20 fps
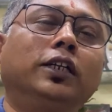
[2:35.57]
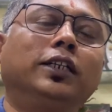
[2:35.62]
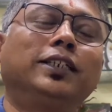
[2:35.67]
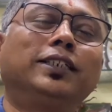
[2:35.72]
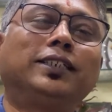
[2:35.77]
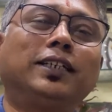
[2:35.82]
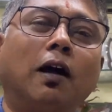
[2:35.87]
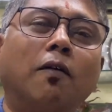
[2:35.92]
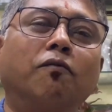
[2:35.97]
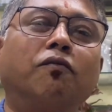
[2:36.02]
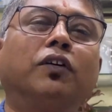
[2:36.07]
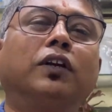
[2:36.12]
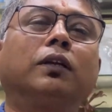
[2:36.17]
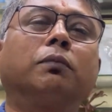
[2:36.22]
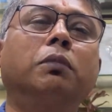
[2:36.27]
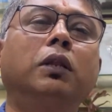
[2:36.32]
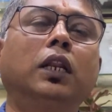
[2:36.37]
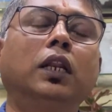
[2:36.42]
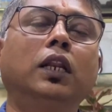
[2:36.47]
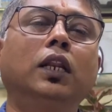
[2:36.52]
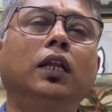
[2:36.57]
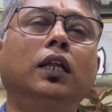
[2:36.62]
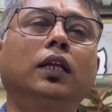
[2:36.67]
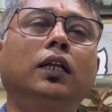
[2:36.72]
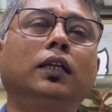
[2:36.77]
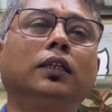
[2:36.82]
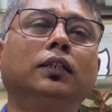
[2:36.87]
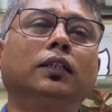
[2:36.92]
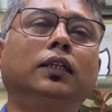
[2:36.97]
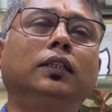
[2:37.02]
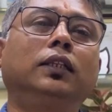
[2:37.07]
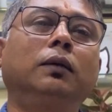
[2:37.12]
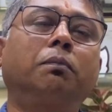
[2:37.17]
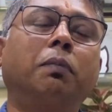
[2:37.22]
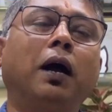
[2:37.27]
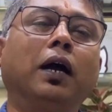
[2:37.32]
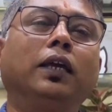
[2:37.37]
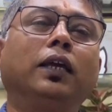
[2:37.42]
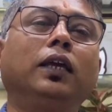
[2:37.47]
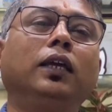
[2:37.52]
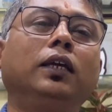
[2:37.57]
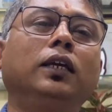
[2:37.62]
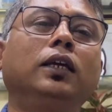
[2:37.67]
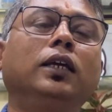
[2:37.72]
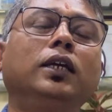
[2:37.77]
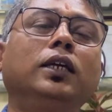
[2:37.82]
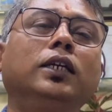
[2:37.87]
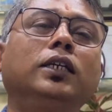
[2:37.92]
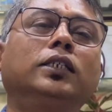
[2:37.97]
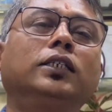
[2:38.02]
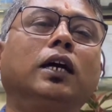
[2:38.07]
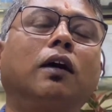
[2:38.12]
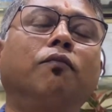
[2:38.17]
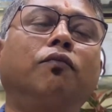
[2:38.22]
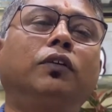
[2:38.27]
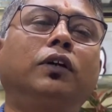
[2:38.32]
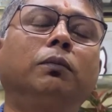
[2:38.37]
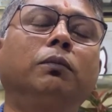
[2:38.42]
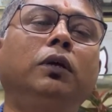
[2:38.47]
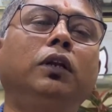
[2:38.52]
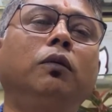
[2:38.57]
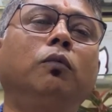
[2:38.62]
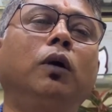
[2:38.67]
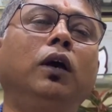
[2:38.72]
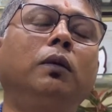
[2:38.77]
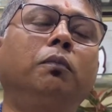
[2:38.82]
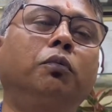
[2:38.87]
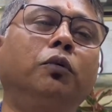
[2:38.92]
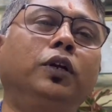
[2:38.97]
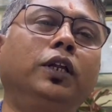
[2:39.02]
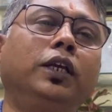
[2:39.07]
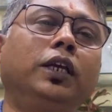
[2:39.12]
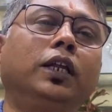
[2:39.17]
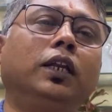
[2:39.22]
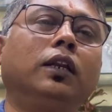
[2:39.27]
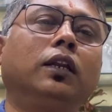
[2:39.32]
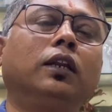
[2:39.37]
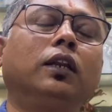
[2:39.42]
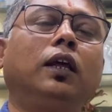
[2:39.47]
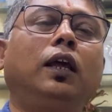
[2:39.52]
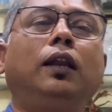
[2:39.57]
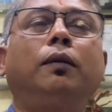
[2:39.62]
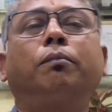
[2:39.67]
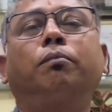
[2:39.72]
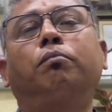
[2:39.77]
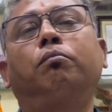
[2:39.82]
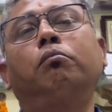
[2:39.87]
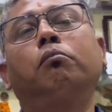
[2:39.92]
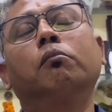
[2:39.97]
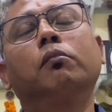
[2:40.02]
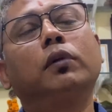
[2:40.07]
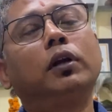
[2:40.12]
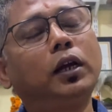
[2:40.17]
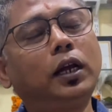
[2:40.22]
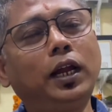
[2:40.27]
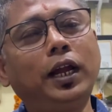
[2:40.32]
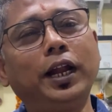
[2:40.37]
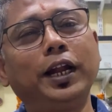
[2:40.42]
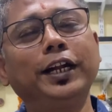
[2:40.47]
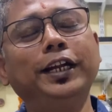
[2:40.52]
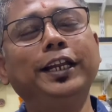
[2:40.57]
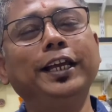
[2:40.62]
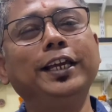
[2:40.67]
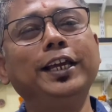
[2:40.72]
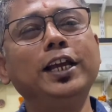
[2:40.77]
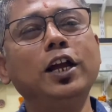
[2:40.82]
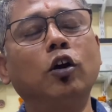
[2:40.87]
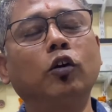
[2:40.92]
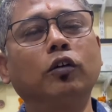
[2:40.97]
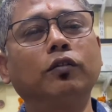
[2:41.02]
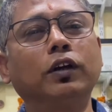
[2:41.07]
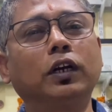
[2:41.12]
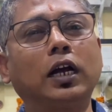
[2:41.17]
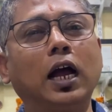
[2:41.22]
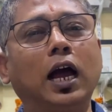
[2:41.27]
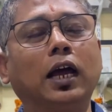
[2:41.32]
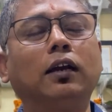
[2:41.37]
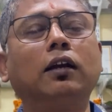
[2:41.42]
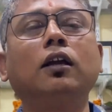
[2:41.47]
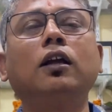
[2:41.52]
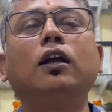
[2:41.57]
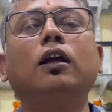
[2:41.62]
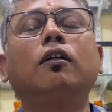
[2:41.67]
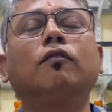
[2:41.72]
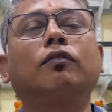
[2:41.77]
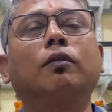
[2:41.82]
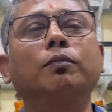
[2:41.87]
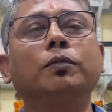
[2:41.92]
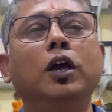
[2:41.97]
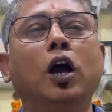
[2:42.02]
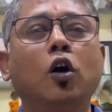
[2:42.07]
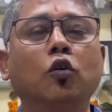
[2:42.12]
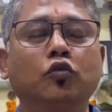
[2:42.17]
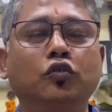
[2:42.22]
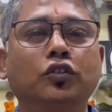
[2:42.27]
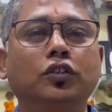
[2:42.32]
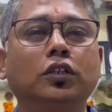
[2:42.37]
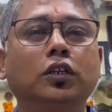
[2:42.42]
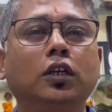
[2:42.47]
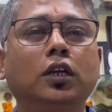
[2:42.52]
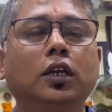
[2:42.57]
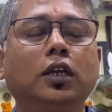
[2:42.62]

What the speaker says: It is comfortable, the parking is comfortable while putting in and taking out of the car from the house.